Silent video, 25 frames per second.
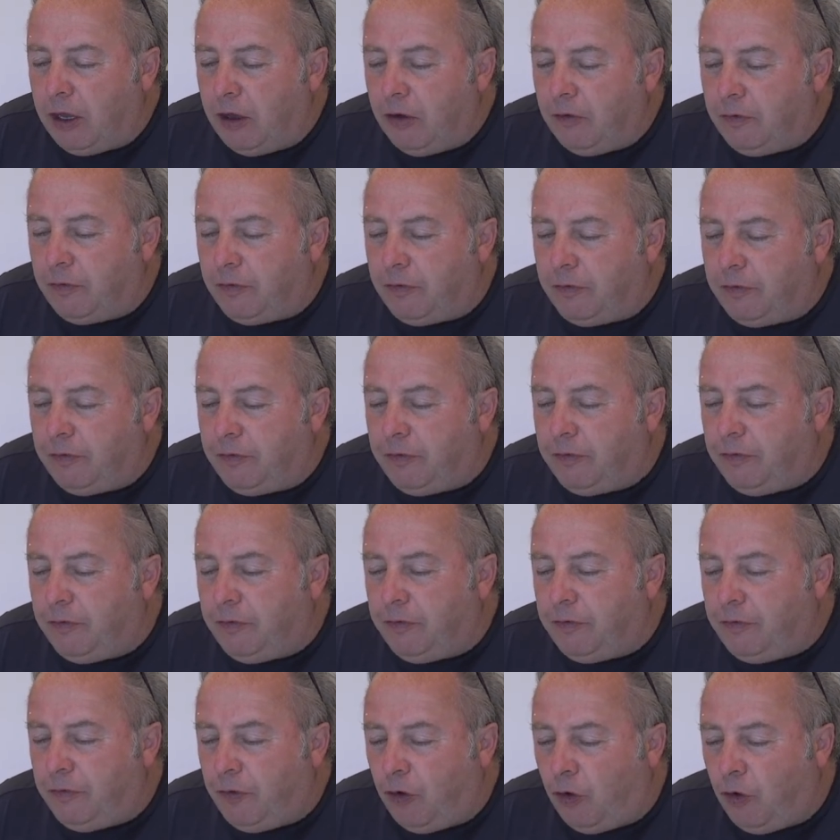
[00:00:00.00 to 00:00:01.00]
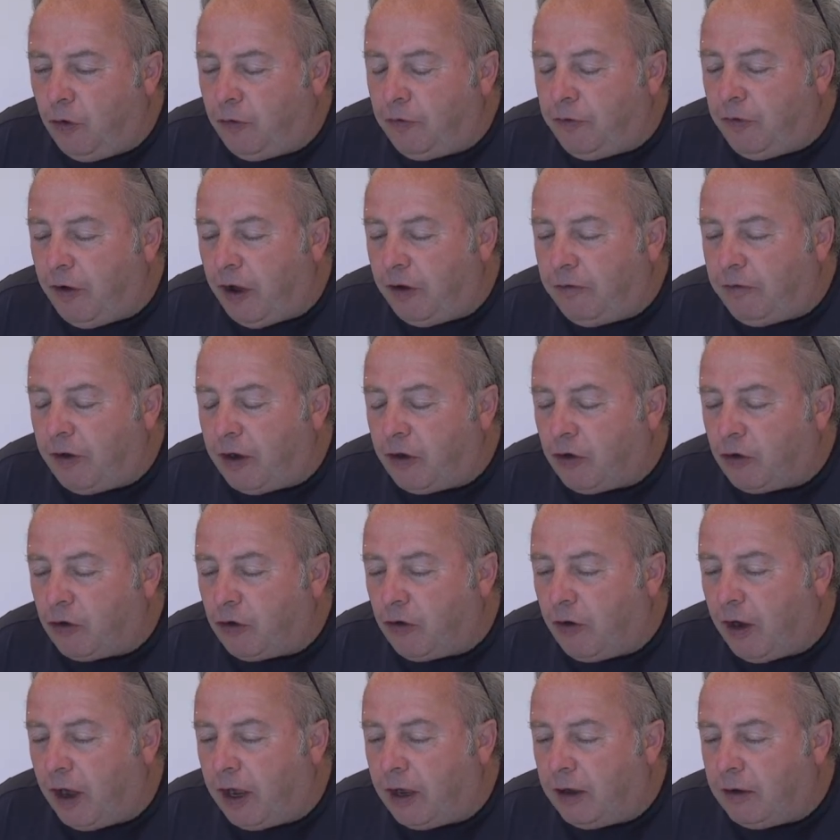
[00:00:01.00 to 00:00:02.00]
of 400 or 500
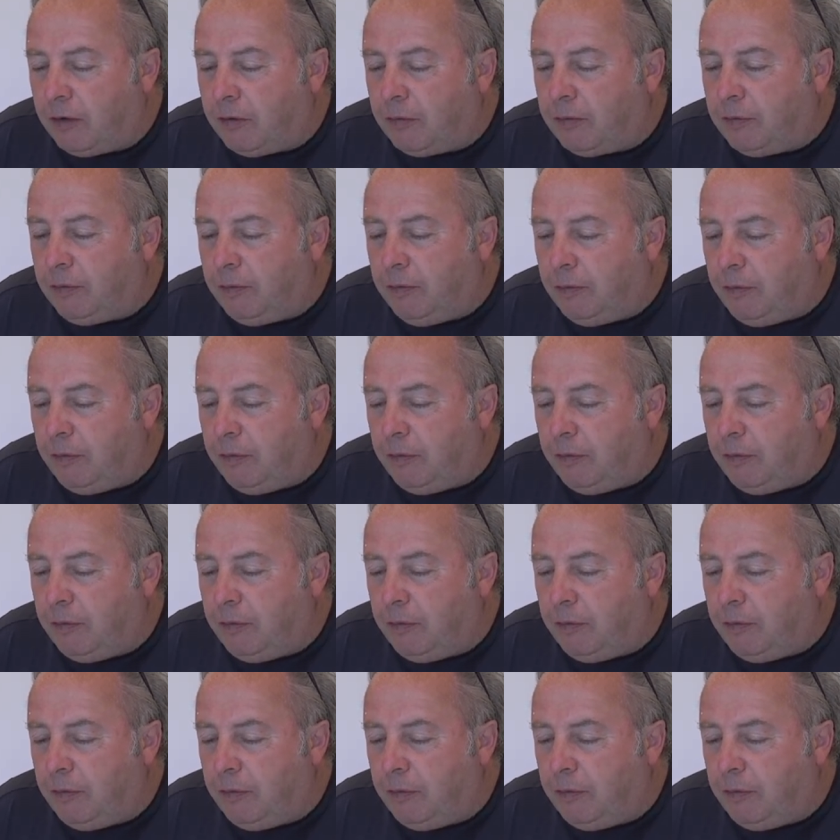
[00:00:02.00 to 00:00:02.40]
grand